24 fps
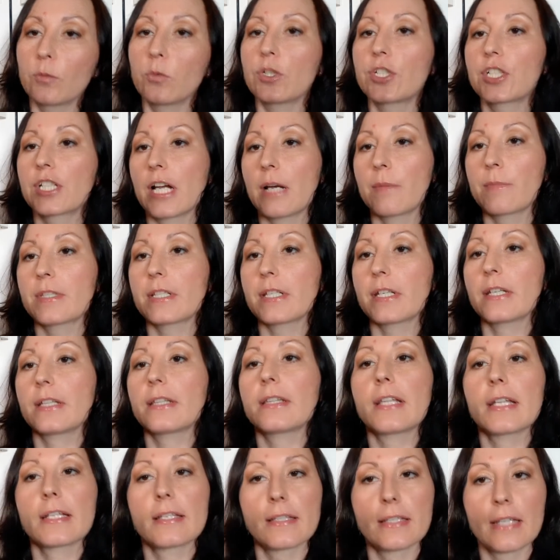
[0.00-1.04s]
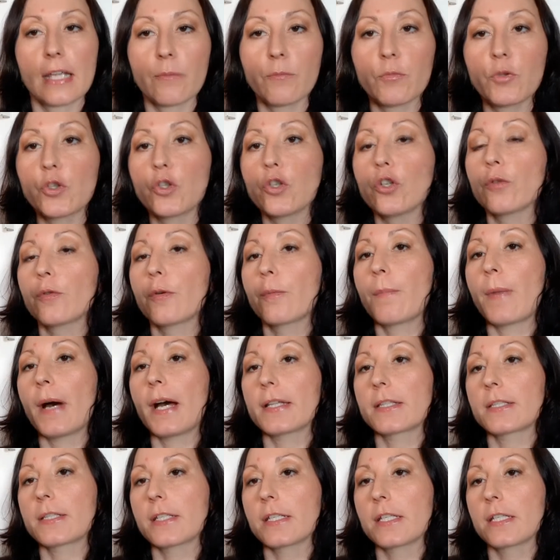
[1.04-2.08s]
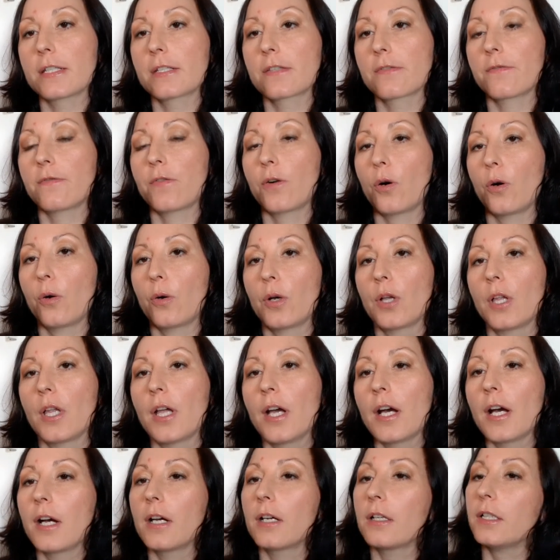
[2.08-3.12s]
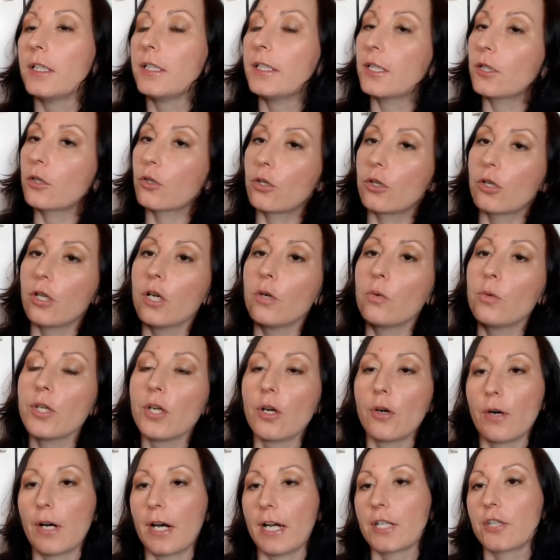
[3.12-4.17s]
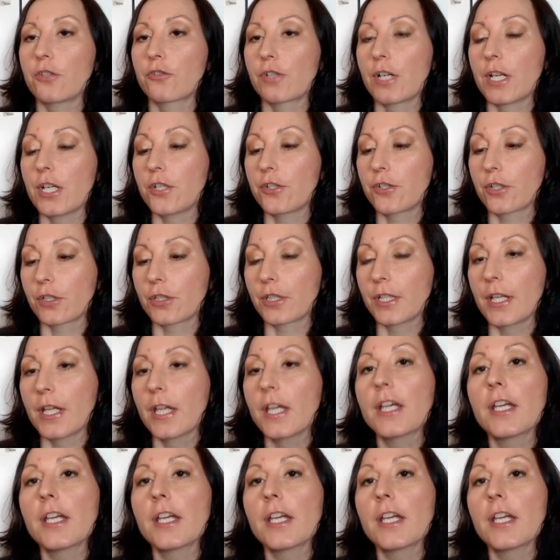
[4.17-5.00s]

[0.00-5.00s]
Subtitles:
which comes in the same tube, but it's for either glowy or hydration.